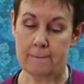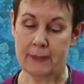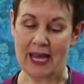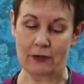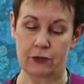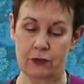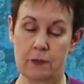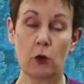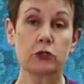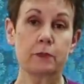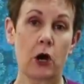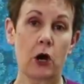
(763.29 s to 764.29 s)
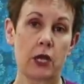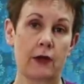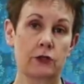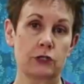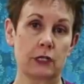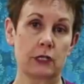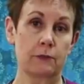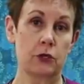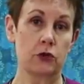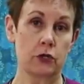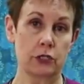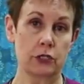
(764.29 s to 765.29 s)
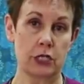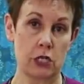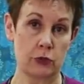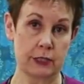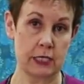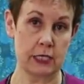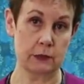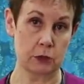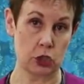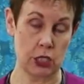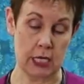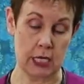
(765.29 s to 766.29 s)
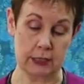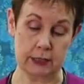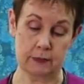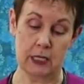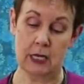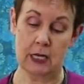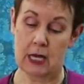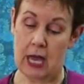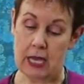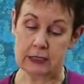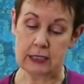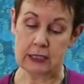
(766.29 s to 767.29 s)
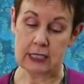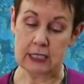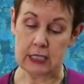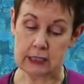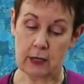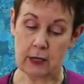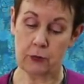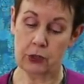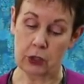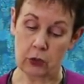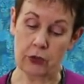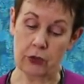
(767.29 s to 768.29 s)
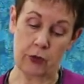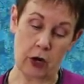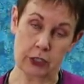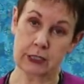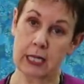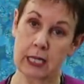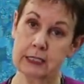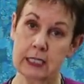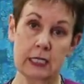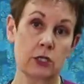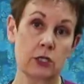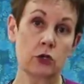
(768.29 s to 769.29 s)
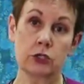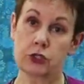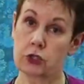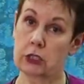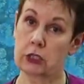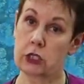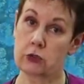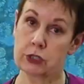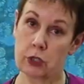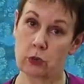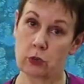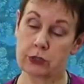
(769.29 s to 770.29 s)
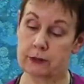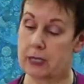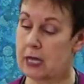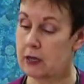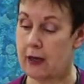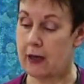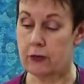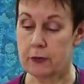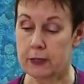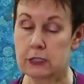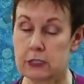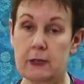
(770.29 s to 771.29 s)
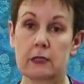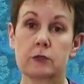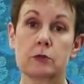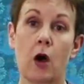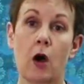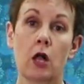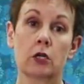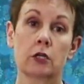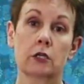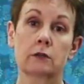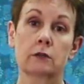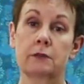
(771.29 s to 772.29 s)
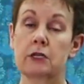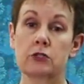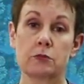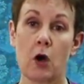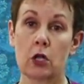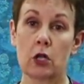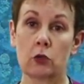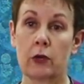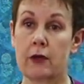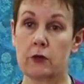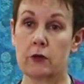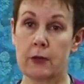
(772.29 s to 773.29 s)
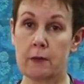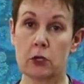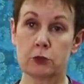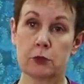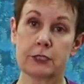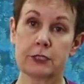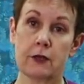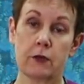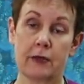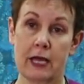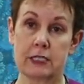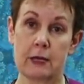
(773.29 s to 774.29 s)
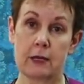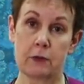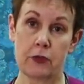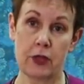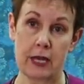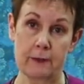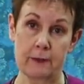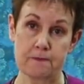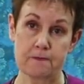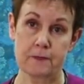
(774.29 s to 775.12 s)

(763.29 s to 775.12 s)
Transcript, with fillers: but for the most part you have to use a computer to use these machines as I say, it does come preloaded. There are designs in it. You can certainly use those. You have the ability to make them smaller, bigger, smaller, whatever, make multiples of them, that type of thing